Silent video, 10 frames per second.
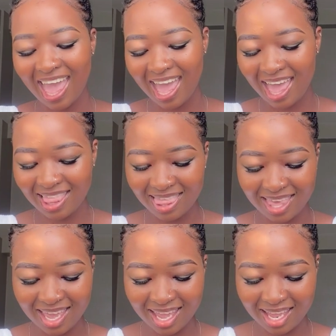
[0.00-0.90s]
And
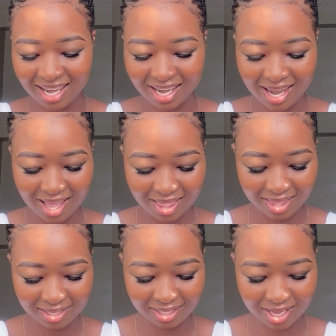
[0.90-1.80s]
then
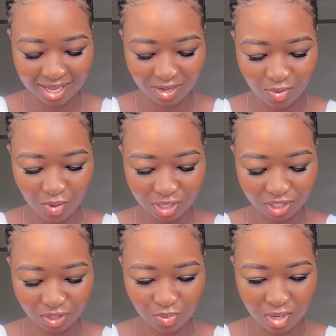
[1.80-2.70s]
the second
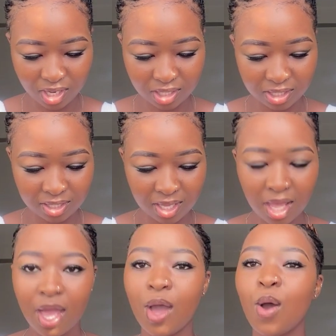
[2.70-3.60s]
question was,
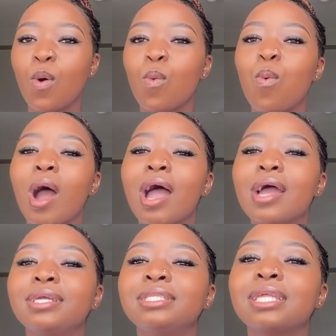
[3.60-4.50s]

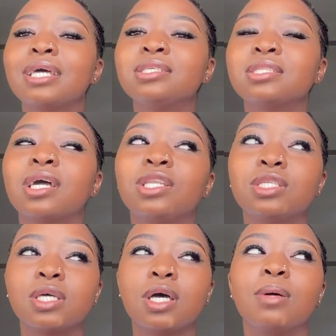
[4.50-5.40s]
why did I
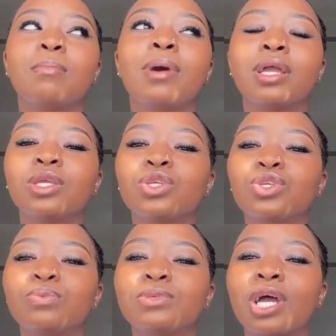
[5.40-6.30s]
start?
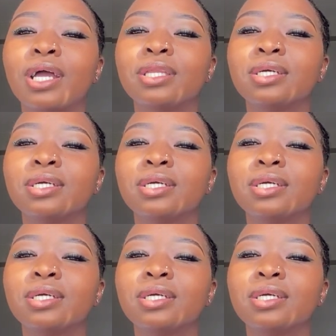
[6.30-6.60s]
I